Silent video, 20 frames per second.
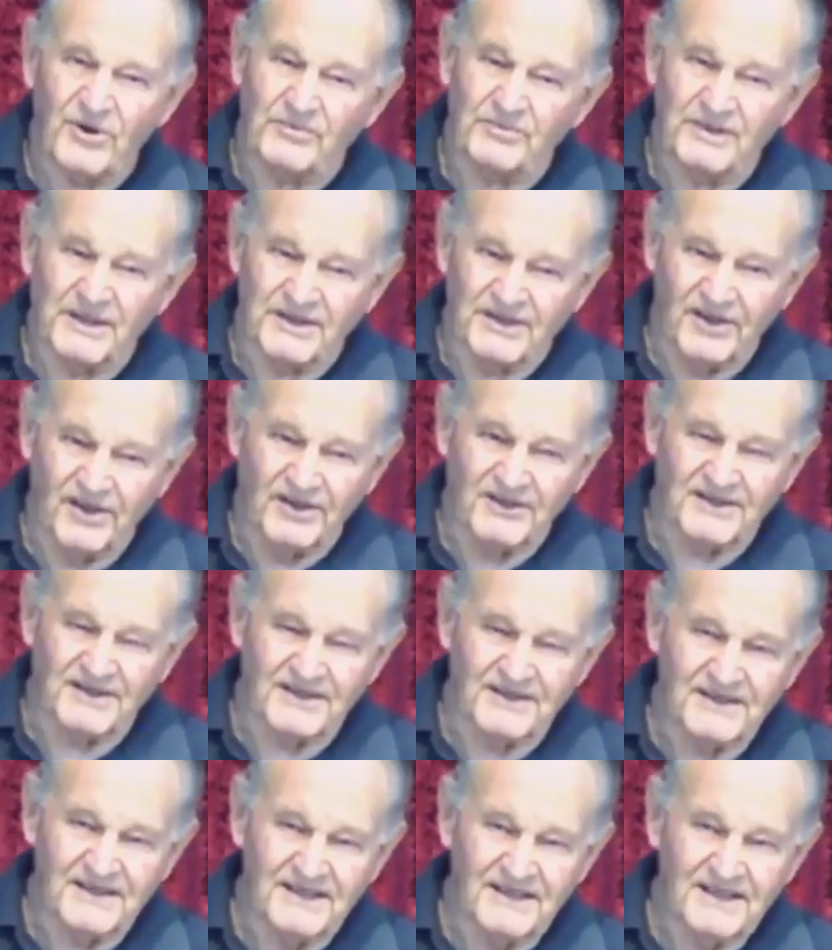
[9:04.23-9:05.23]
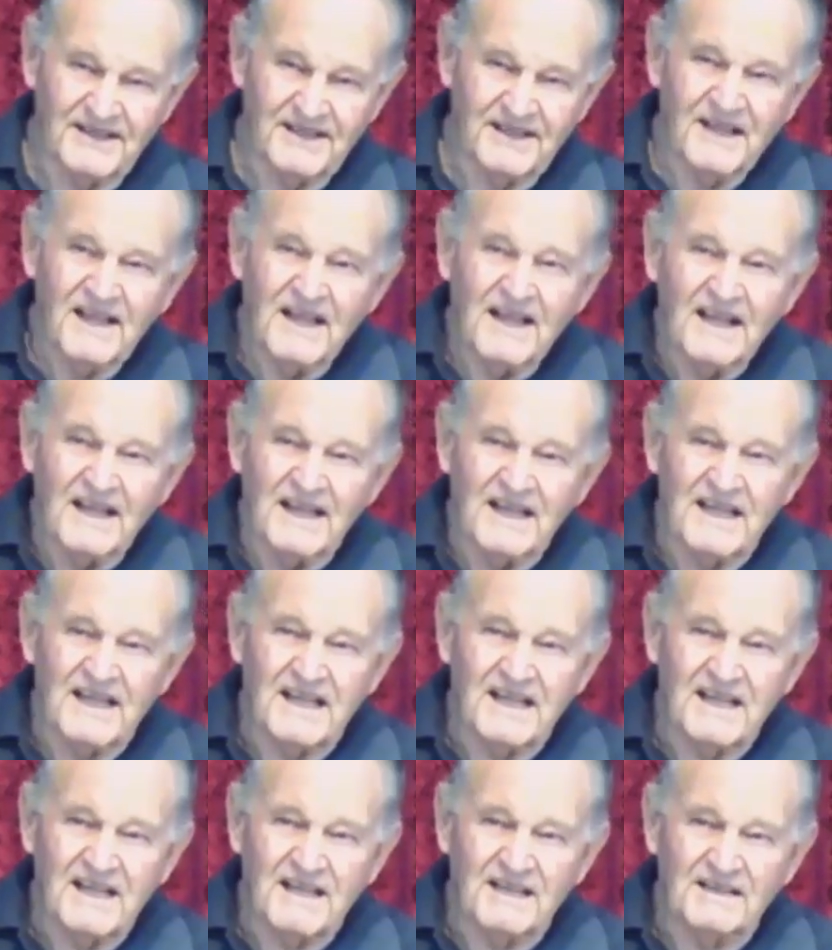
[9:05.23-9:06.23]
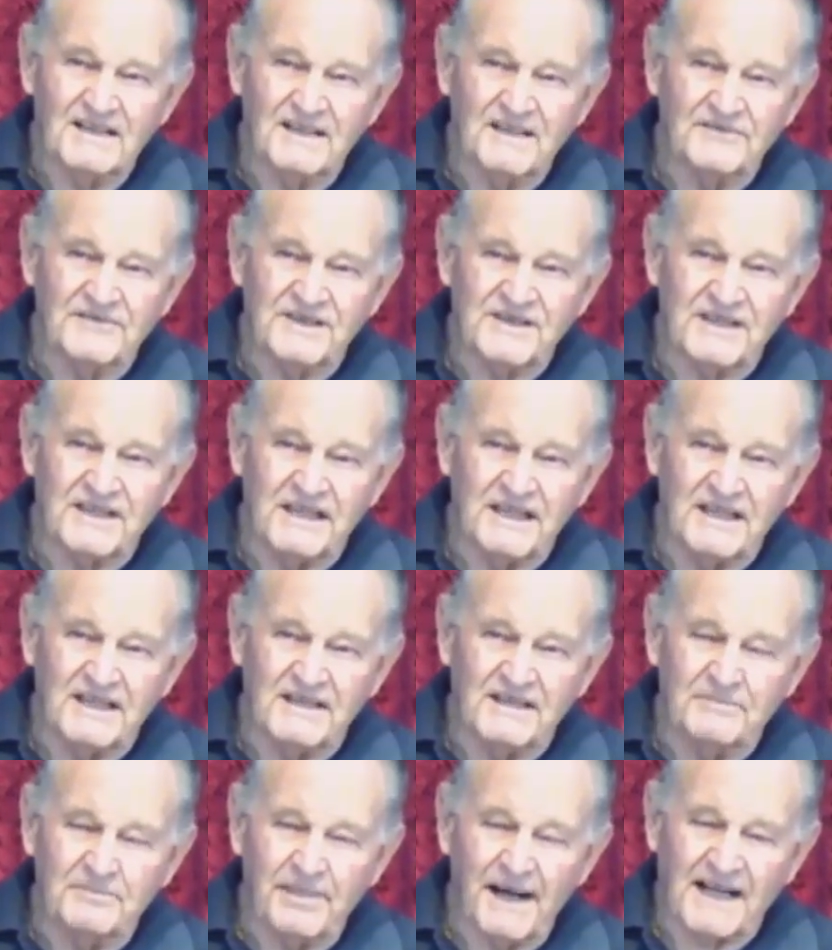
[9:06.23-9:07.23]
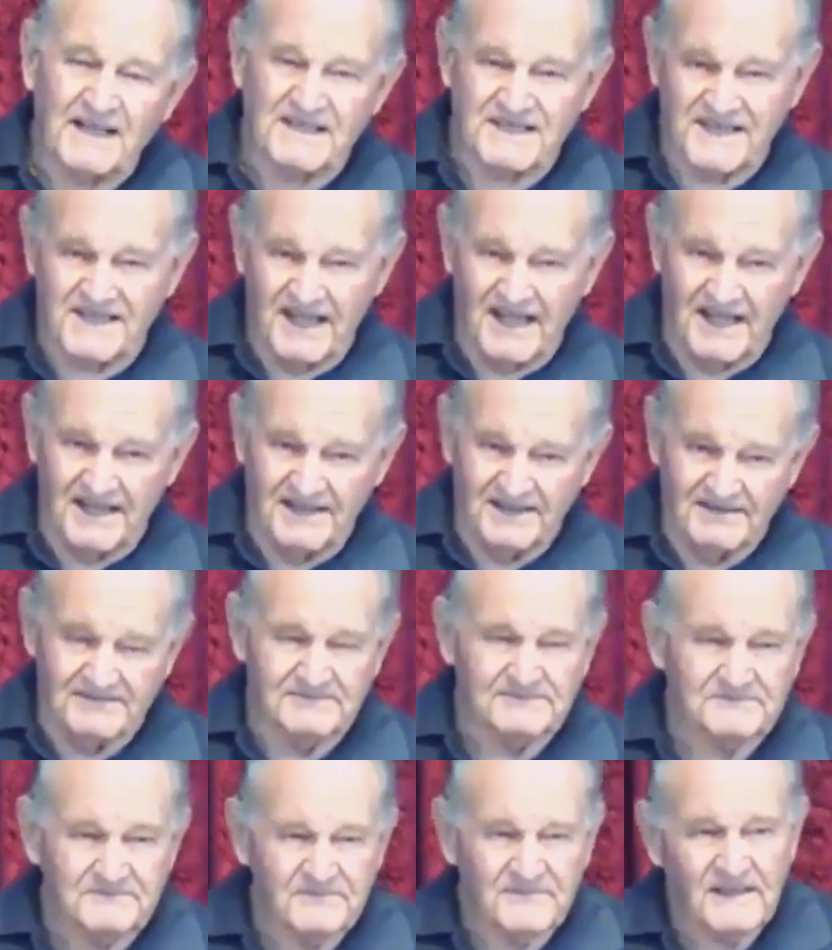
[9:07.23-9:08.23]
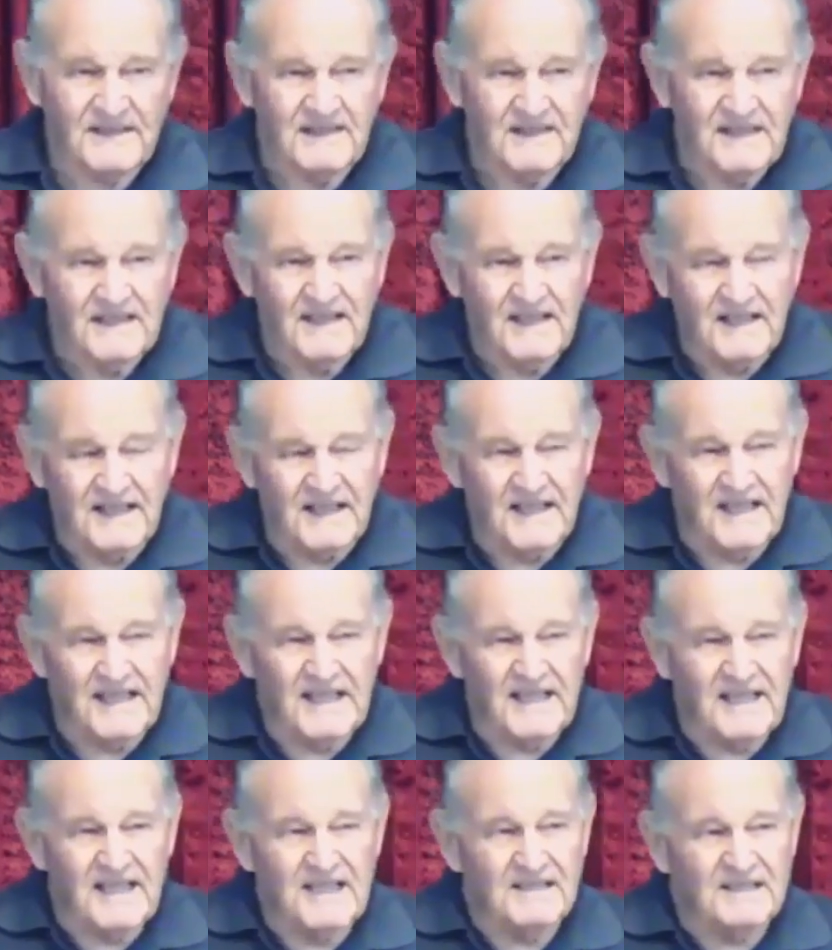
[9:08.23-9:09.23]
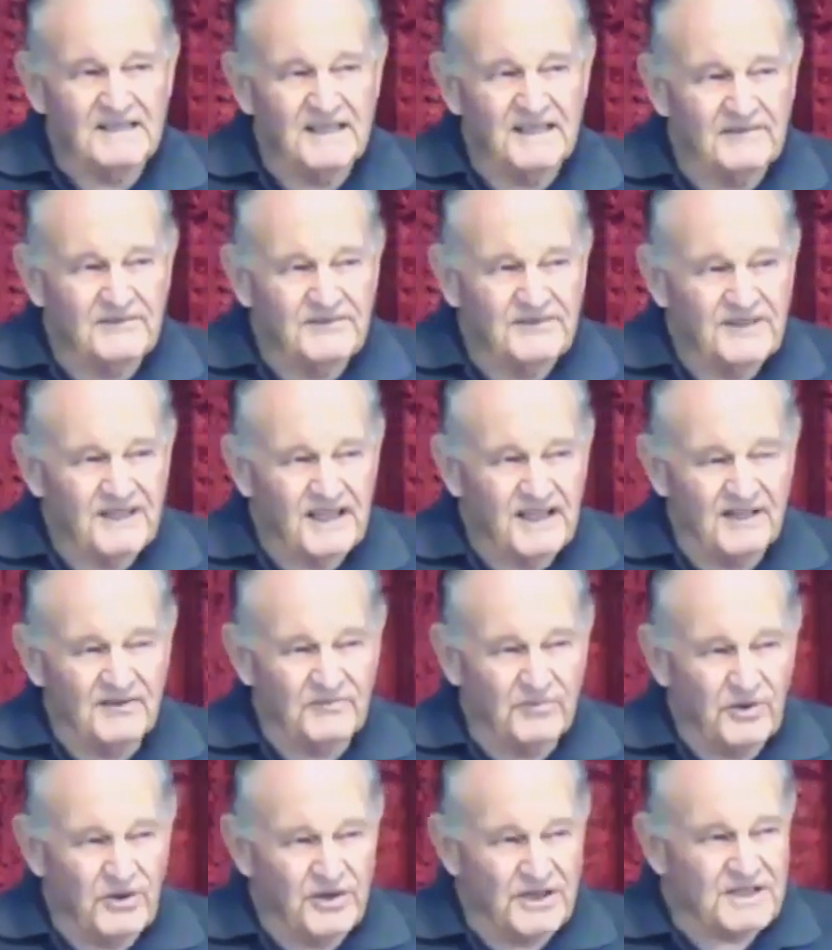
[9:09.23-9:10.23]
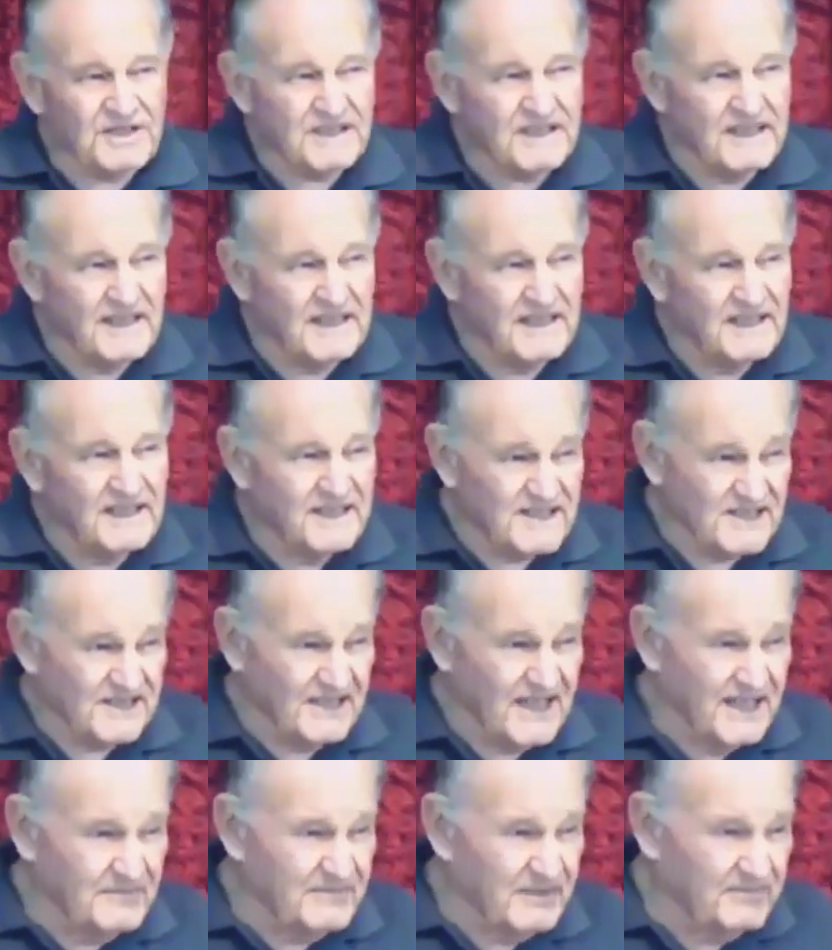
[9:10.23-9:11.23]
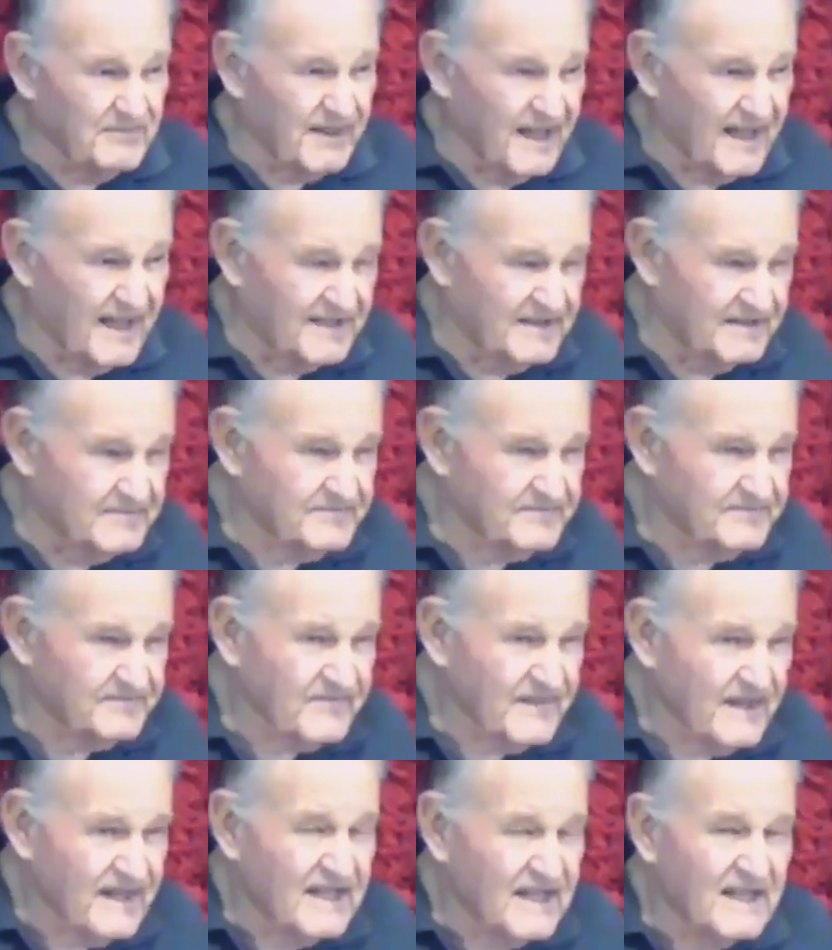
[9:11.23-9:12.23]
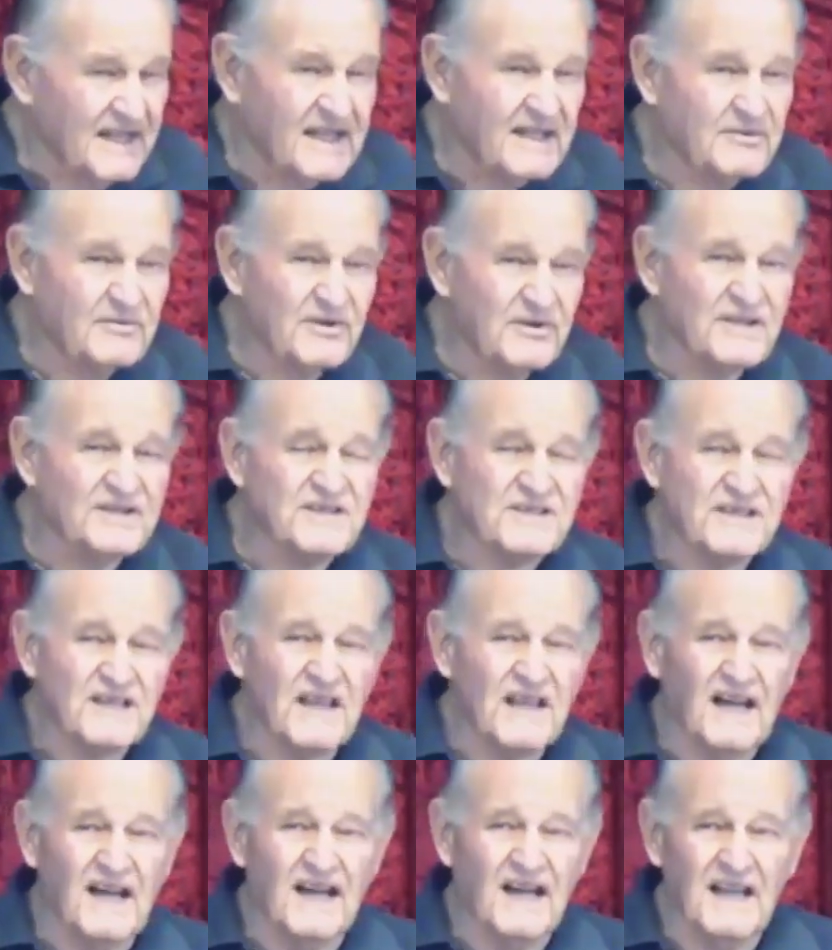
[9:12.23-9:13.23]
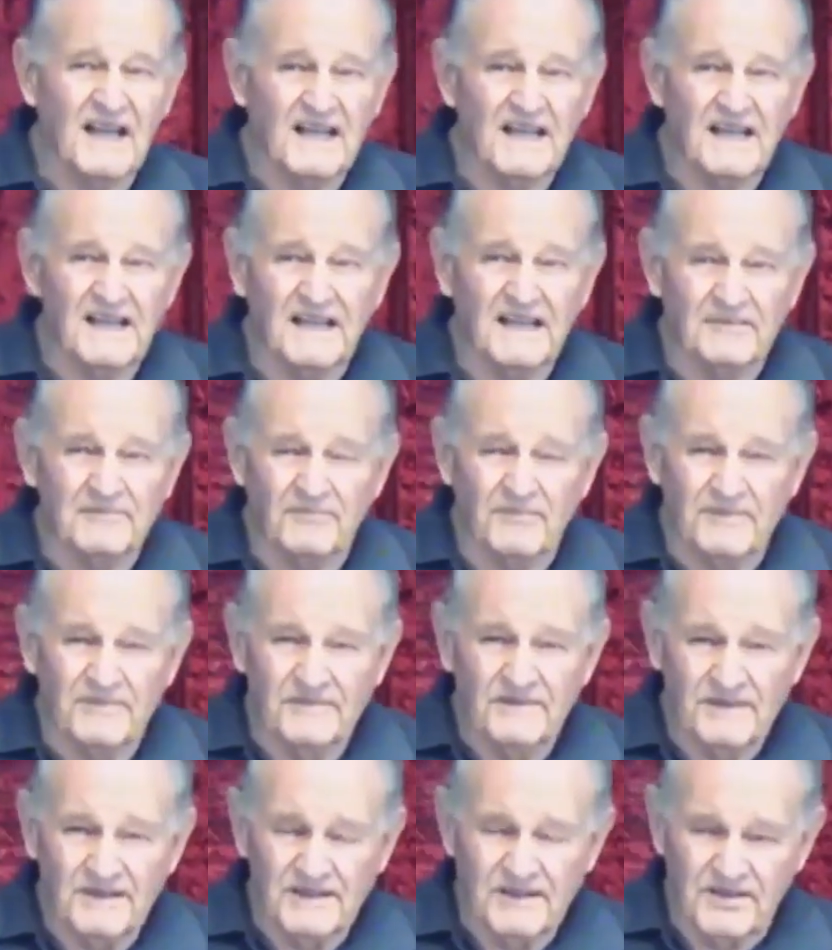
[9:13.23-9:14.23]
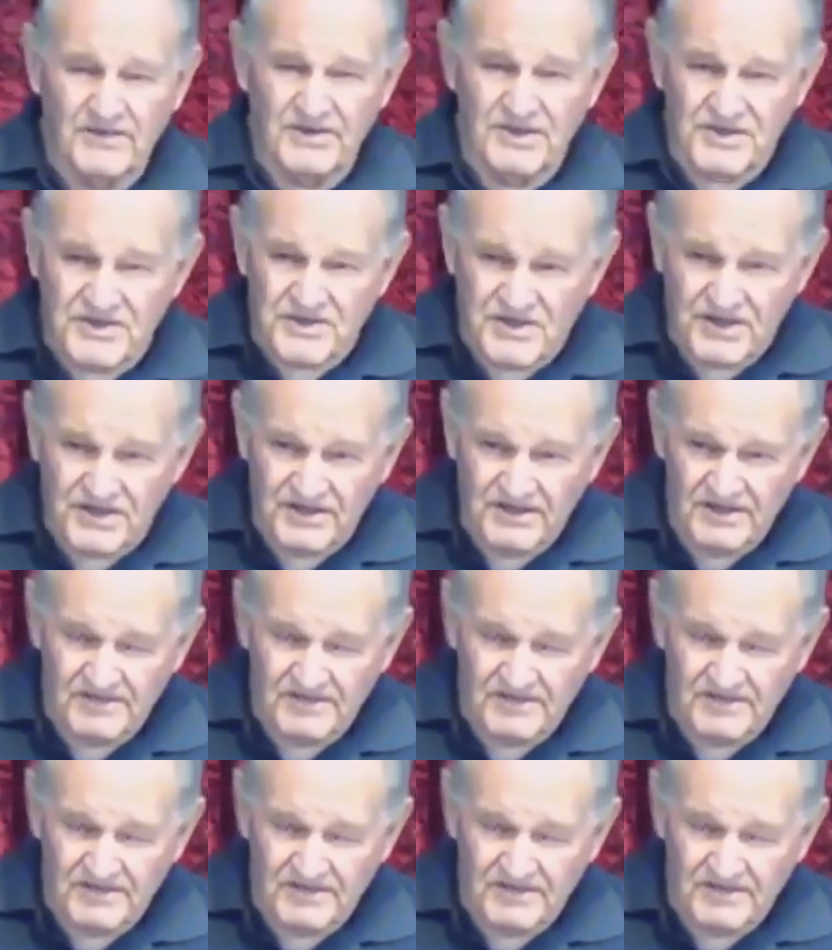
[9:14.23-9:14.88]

not. He lived in Pakistan. He lived and worked in Islamabad. He was a Christian